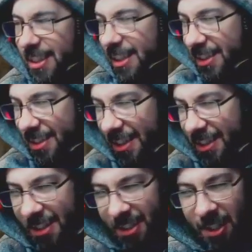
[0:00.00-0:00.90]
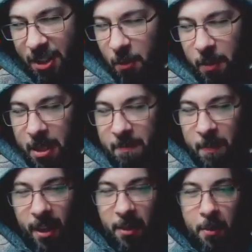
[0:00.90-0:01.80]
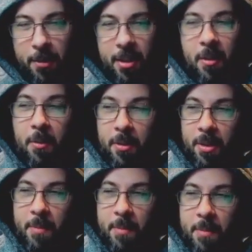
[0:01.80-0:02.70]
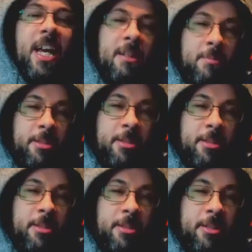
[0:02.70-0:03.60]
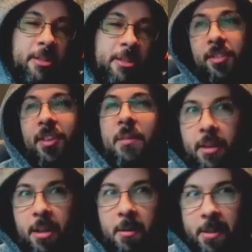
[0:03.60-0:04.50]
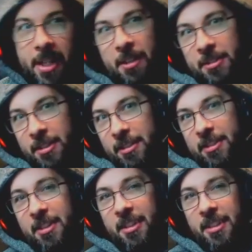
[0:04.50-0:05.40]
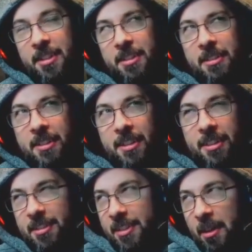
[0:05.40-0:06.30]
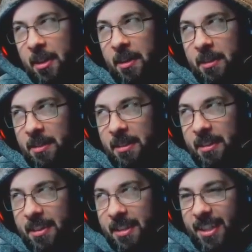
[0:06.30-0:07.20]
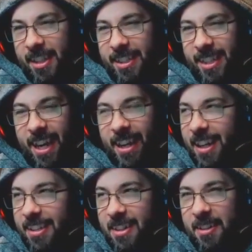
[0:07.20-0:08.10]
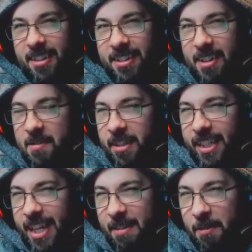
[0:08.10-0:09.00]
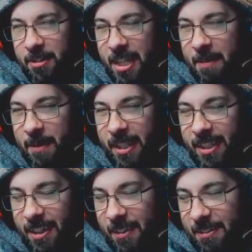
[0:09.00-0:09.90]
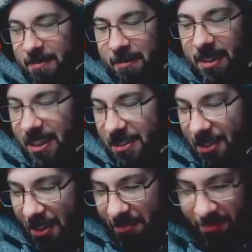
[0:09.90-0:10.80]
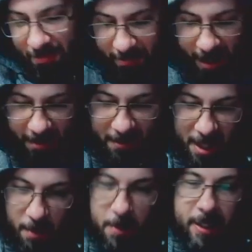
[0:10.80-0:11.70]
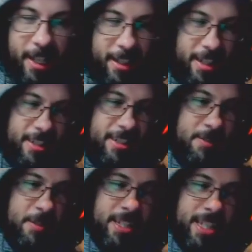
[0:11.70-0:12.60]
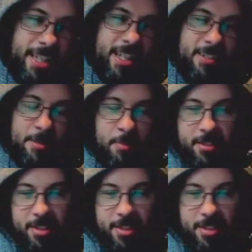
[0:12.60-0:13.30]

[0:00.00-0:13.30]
it's such a weird, like, all the big names know us, but no one else does. So yeah, I don't really get what's happening. So yeah, we'll get there once